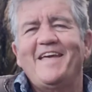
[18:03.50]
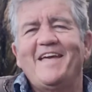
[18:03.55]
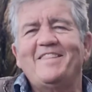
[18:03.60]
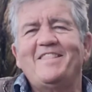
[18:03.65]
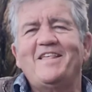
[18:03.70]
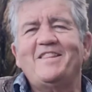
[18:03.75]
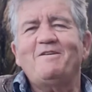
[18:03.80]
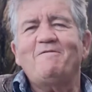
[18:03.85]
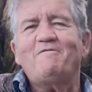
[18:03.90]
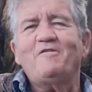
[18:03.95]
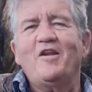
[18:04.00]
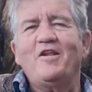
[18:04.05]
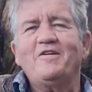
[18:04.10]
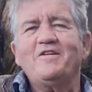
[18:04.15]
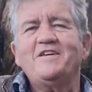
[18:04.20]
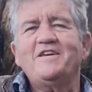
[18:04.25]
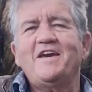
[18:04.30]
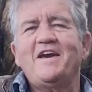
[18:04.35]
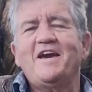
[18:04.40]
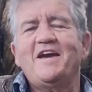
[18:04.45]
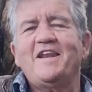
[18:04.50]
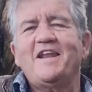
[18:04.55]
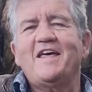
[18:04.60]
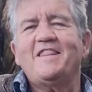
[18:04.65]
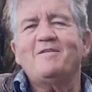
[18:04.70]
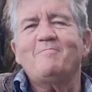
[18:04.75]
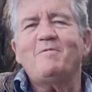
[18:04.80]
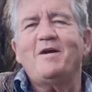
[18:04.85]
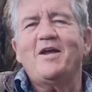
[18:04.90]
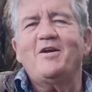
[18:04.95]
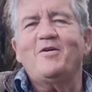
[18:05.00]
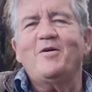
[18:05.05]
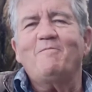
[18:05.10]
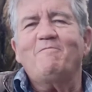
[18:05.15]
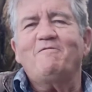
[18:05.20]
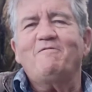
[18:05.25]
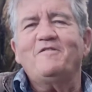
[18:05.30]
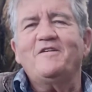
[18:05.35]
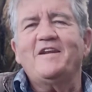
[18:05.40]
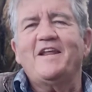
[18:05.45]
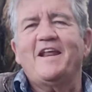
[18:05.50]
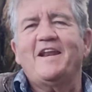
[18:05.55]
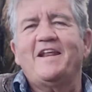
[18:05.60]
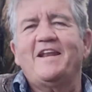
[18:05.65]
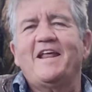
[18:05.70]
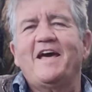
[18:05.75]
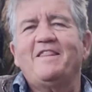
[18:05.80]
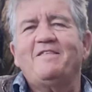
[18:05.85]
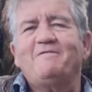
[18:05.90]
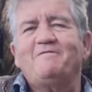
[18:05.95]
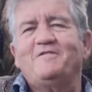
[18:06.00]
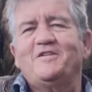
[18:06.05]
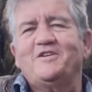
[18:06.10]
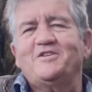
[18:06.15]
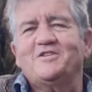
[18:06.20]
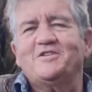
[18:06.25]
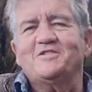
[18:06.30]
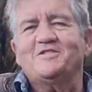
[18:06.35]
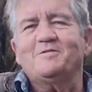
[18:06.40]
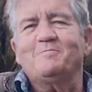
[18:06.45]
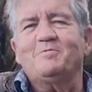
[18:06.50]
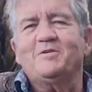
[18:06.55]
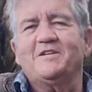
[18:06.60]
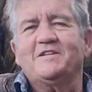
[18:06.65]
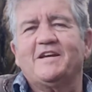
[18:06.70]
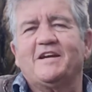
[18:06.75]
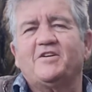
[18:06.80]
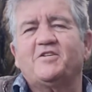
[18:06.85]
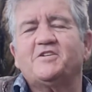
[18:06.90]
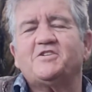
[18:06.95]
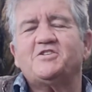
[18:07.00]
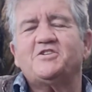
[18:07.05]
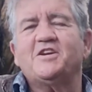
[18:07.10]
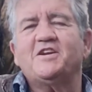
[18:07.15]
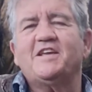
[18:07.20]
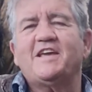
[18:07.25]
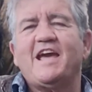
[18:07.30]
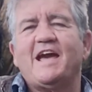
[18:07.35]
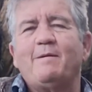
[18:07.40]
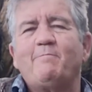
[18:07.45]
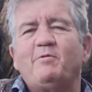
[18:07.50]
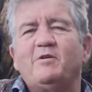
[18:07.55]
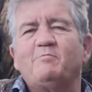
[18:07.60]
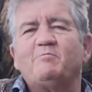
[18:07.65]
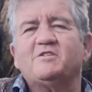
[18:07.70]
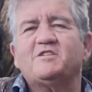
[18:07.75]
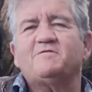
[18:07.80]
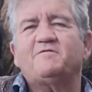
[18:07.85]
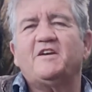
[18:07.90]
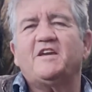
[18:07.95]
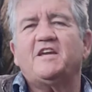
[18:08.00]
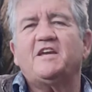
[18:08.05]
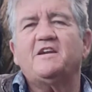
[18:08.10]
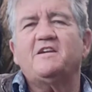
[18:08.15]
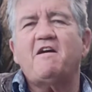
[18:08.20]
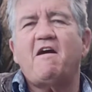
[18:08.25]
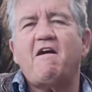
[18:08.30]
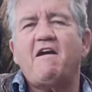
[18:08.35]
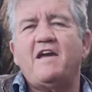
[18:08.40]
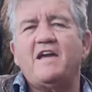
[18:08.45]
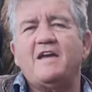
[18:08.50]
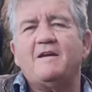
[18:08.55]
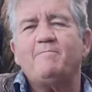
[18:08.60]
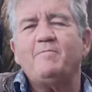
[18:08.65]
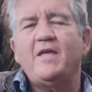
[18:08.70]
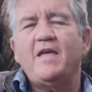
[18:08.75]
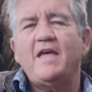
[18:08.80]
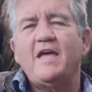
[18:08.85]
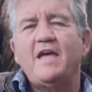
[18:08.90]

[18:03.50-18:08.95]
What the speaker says: And then the following year, another man, Rob Finn, had another vision to build a Christian camp at Mzvikedei